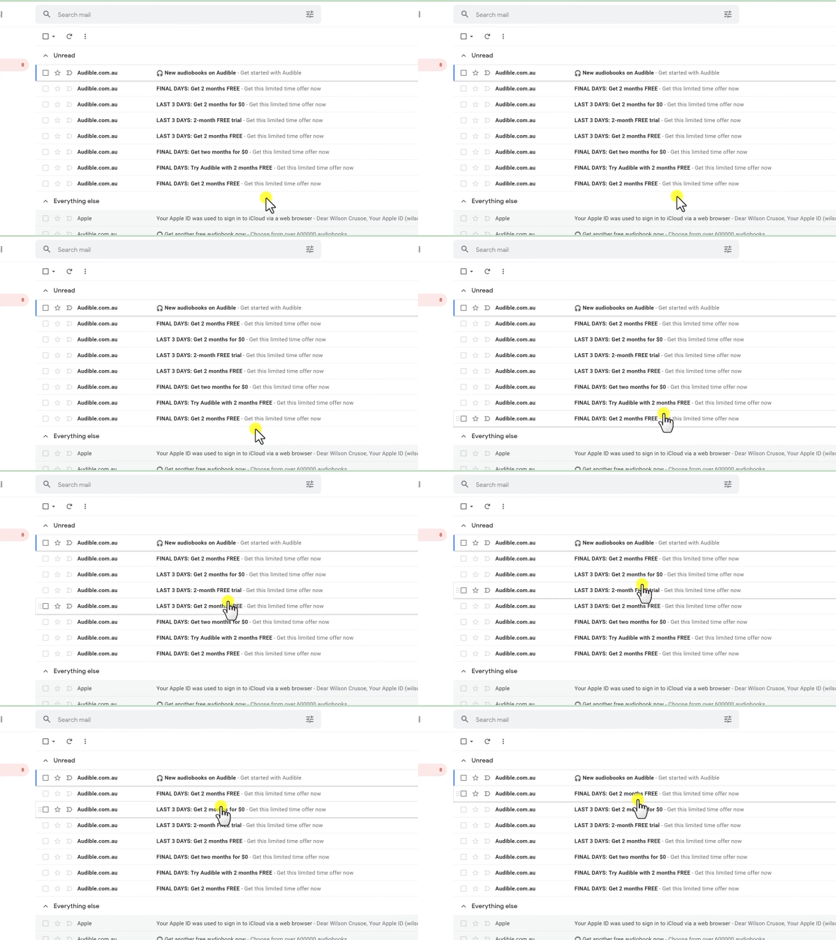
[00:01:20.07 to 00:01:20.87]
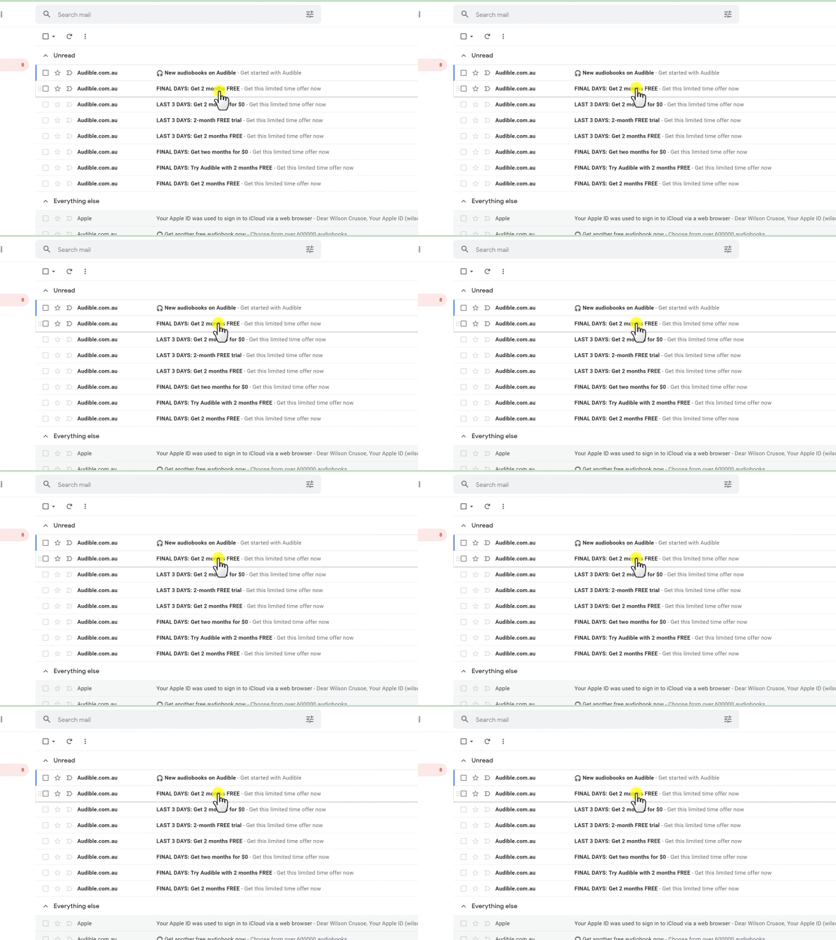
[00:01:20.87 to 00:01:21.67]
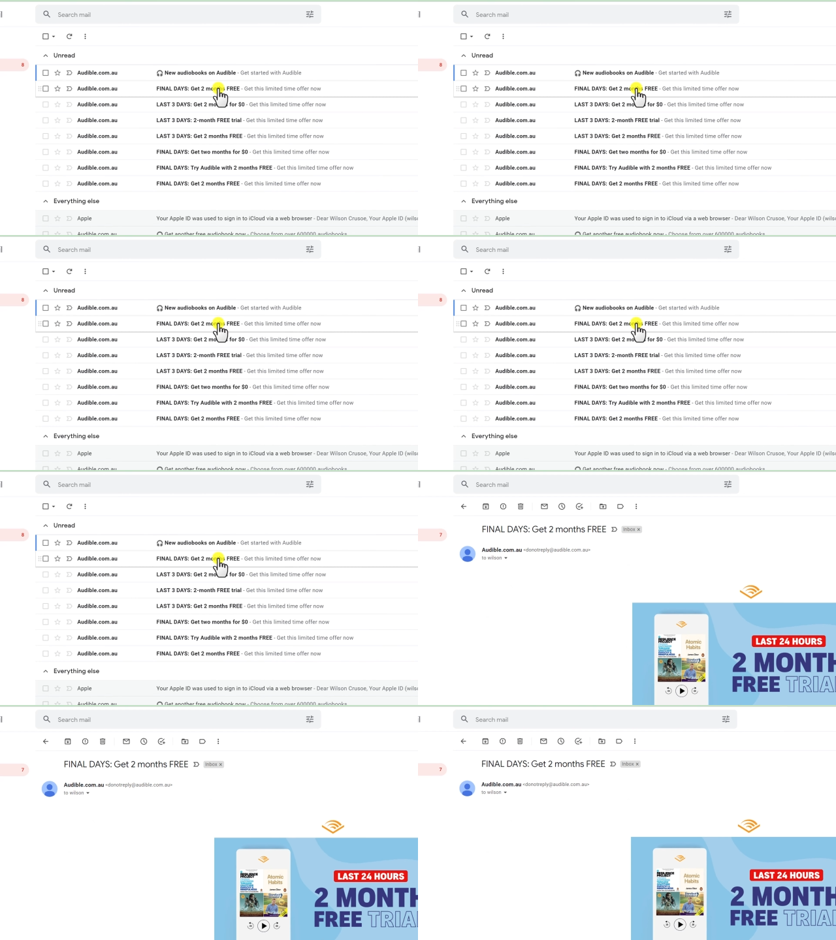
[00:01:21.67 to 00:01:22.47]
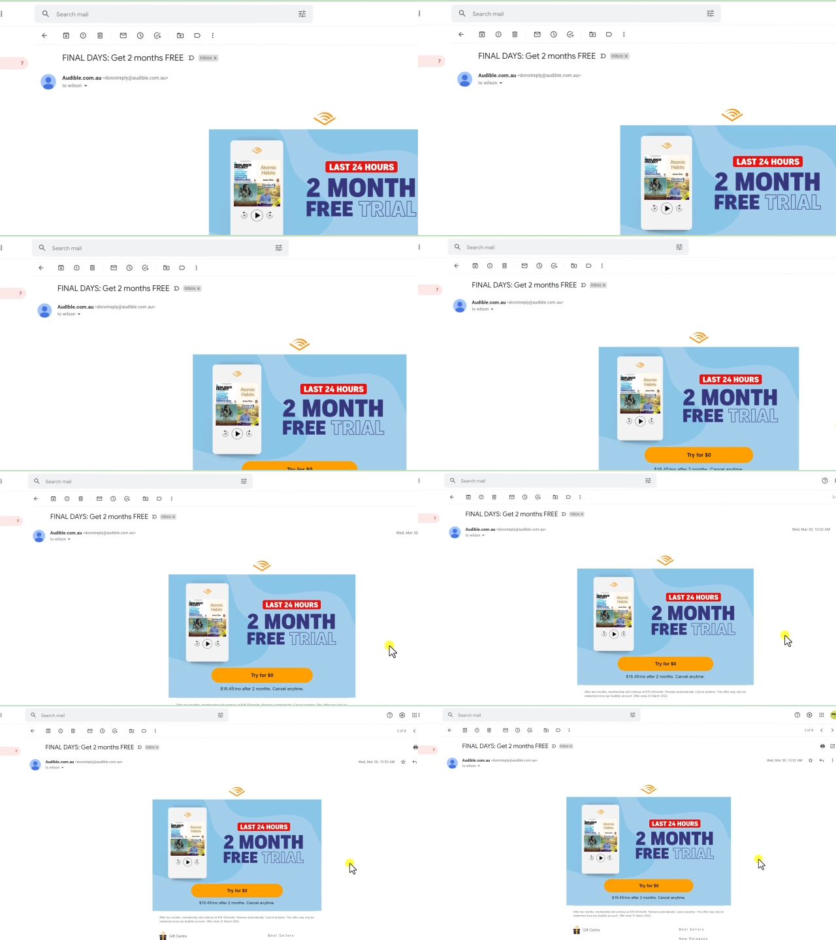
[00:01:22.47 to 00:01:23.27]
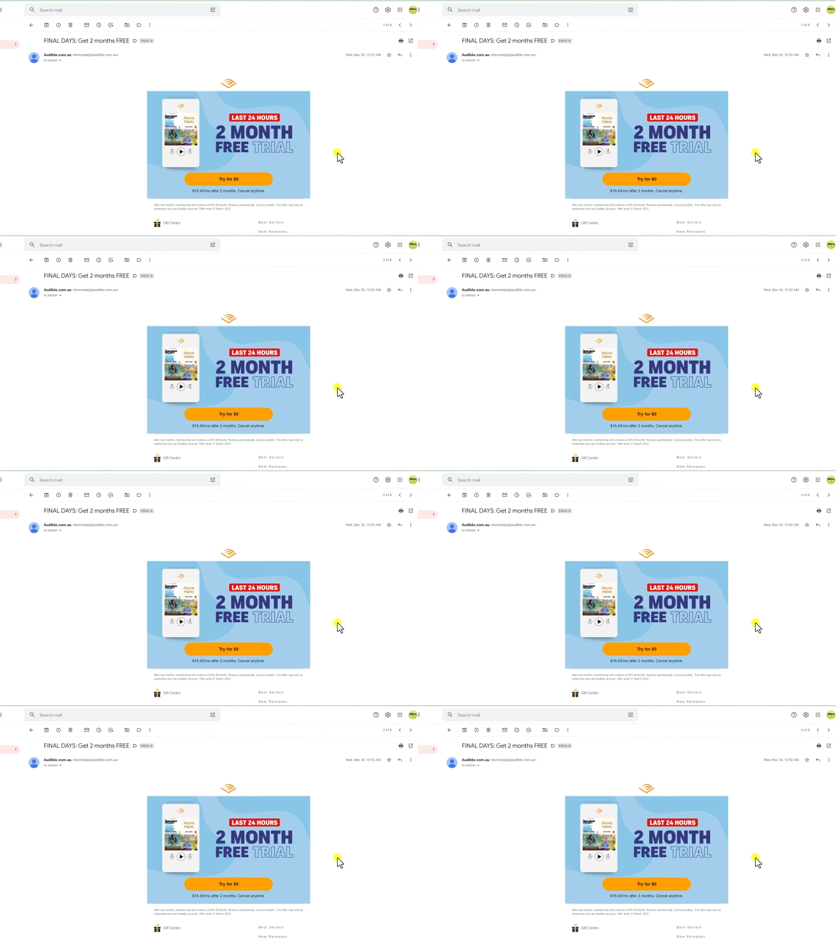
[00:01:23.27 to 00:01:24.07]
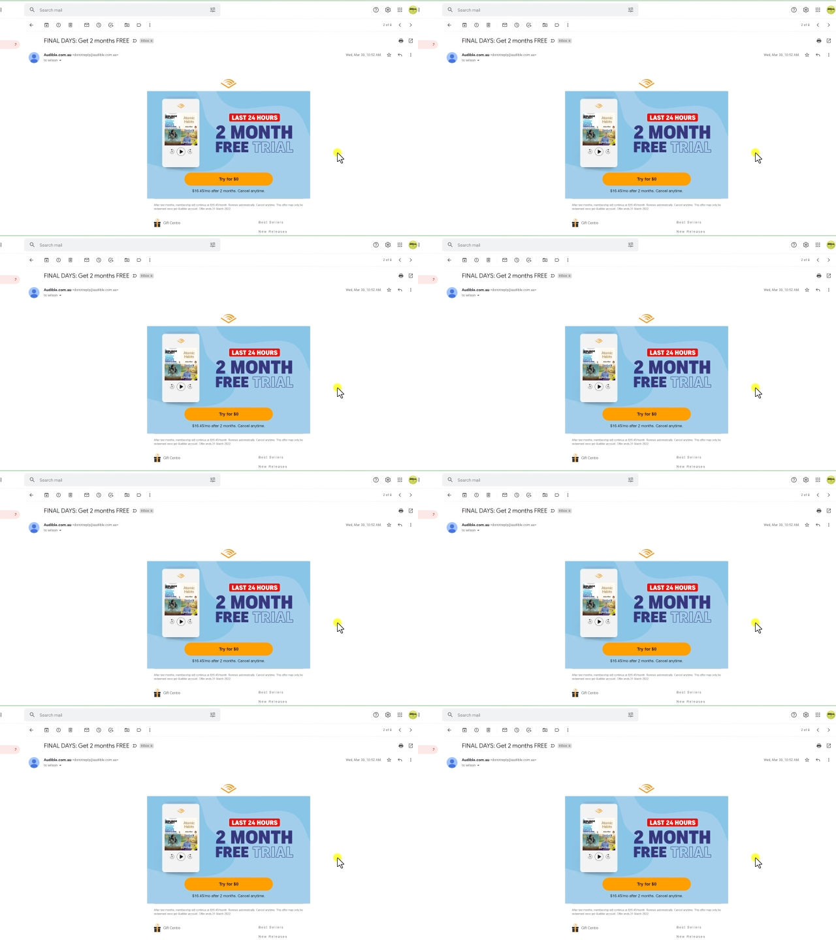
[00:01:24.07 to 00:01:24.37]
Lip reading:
(no speaker visible)